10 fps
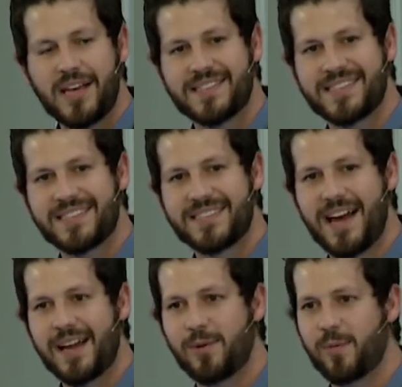as a
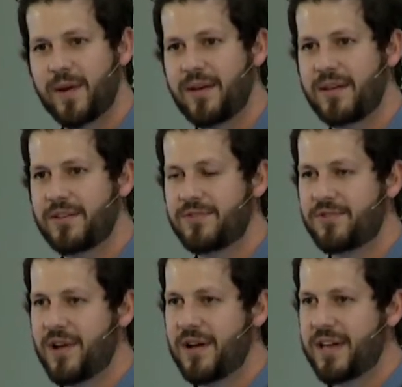society, we're being
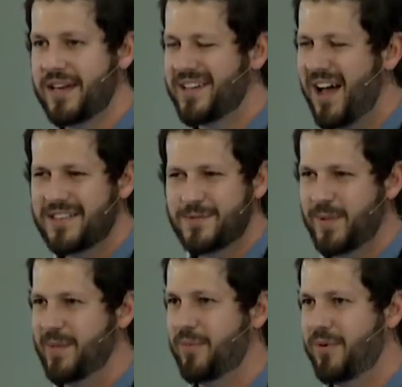drug, and God's
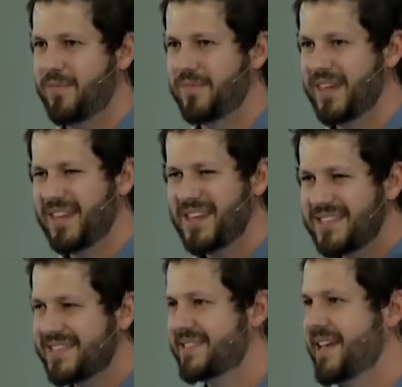people in
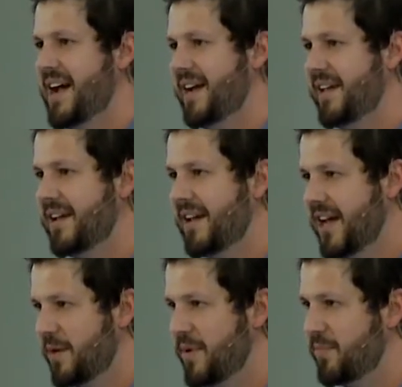this society
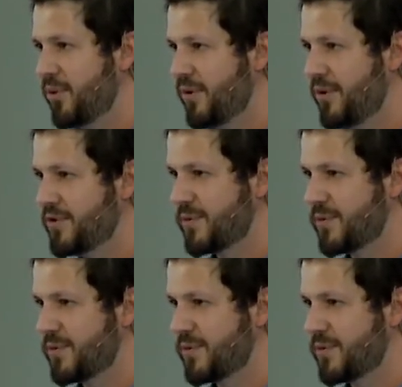are being pulled